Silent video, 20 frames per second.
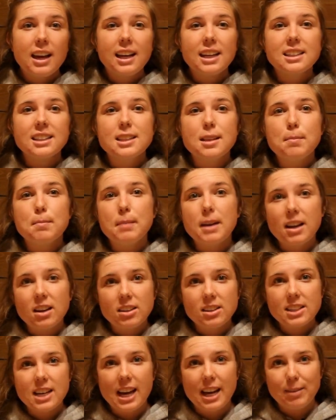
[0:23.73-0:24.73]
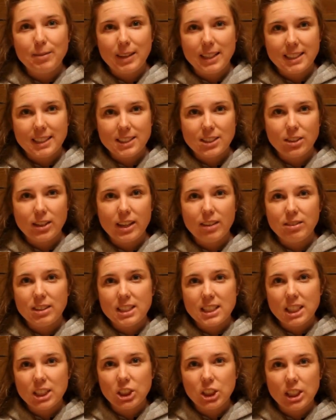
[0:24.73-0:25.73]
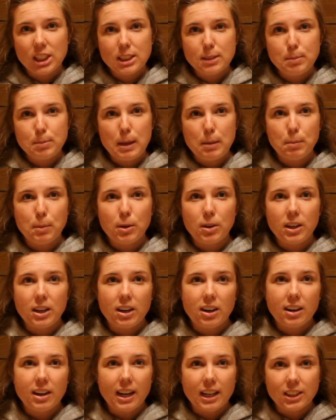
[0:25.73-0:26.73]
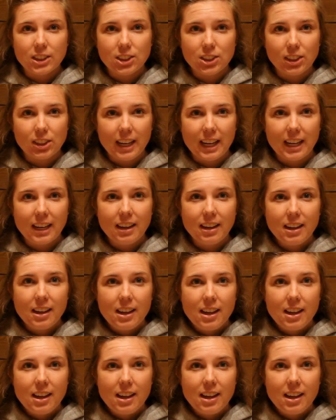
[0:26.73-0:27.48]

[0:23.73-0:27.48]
is the maritime history of Indigenous people in our country.